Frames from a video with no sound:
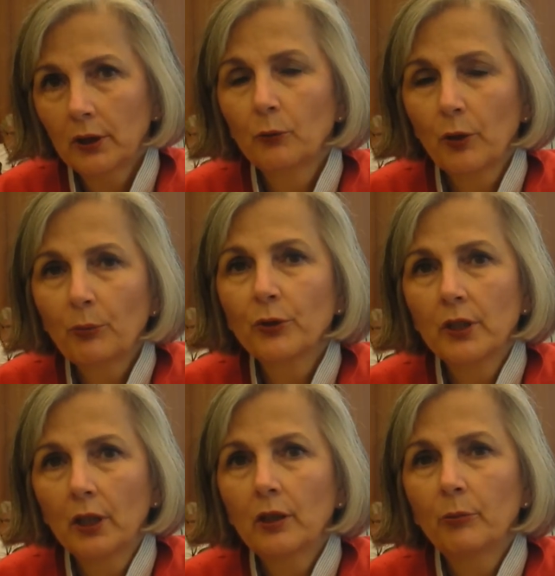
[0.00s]
They
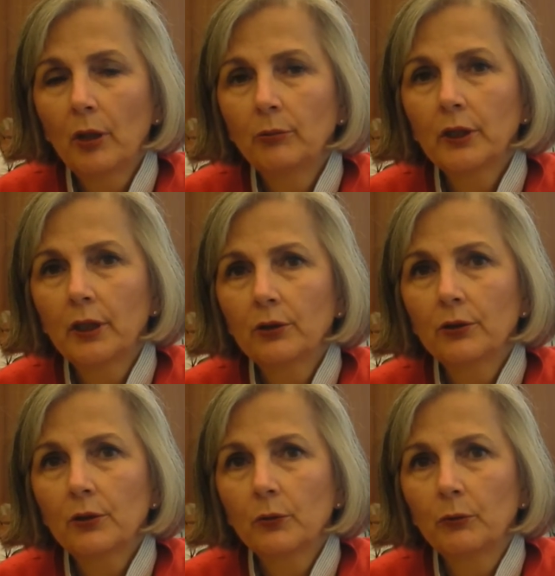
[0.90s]
represent the public
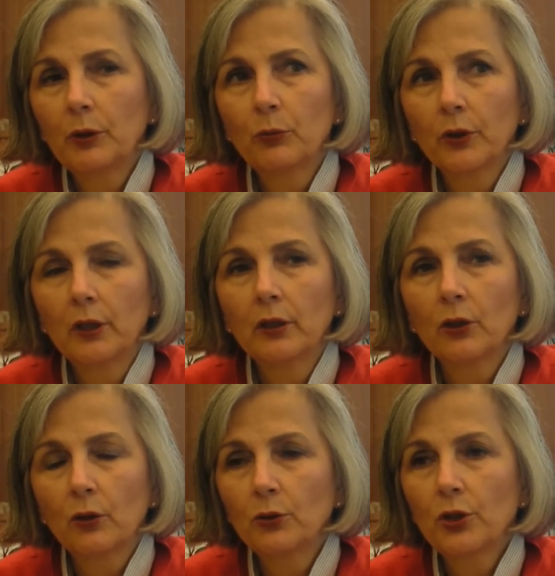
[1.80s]
interest when we bring the
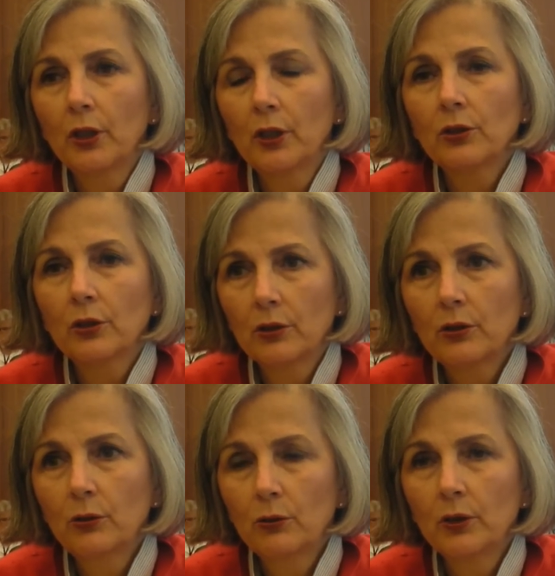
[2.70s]
negotiations
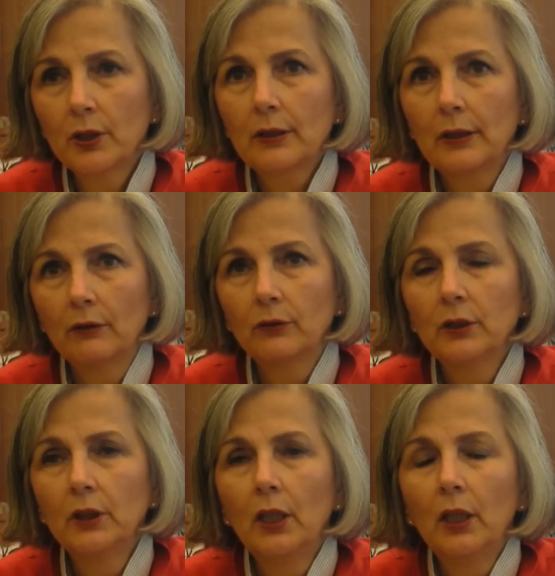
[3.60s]
to this level
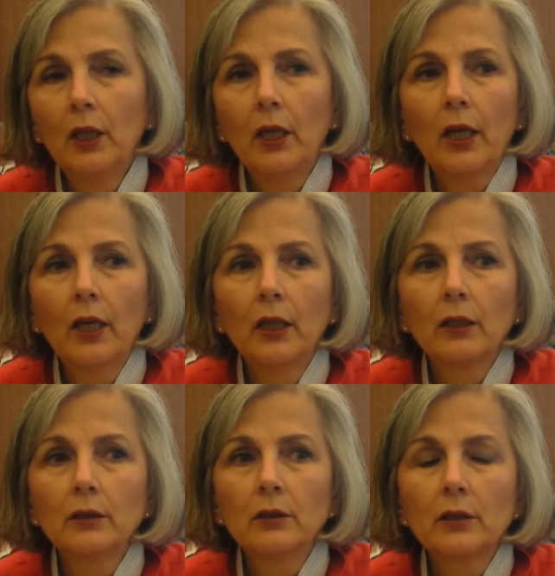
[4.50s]

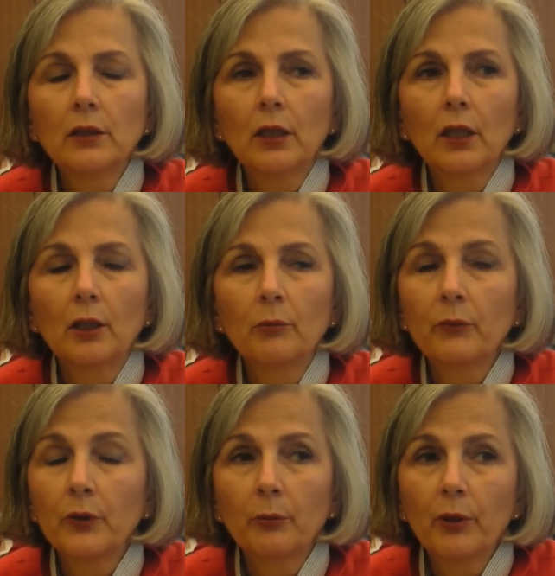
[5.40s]
and um,
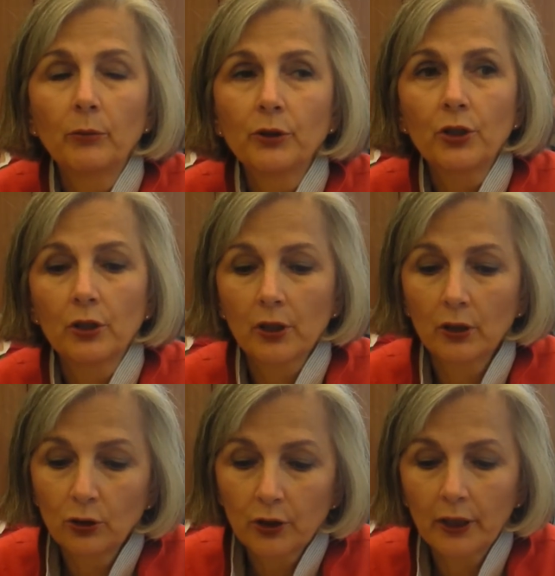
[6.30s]
the publishers are
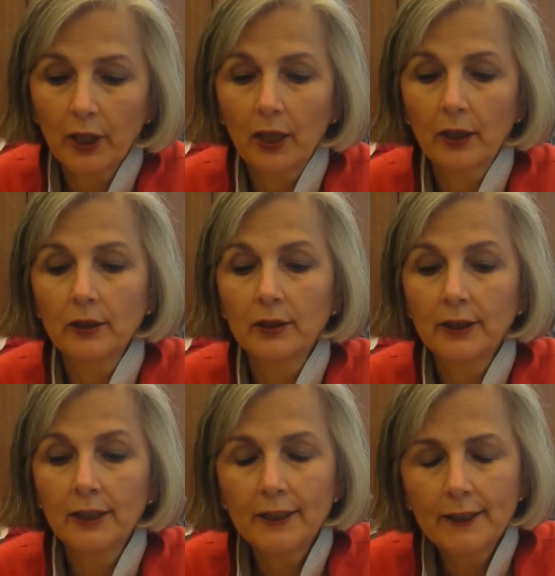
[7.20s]
looking at a
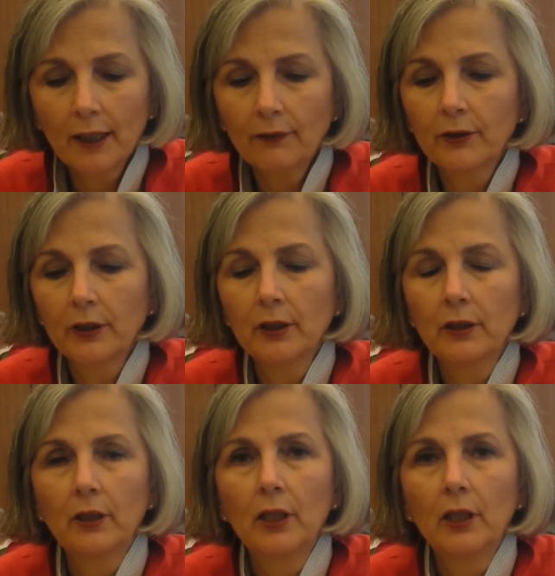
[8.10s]
definite,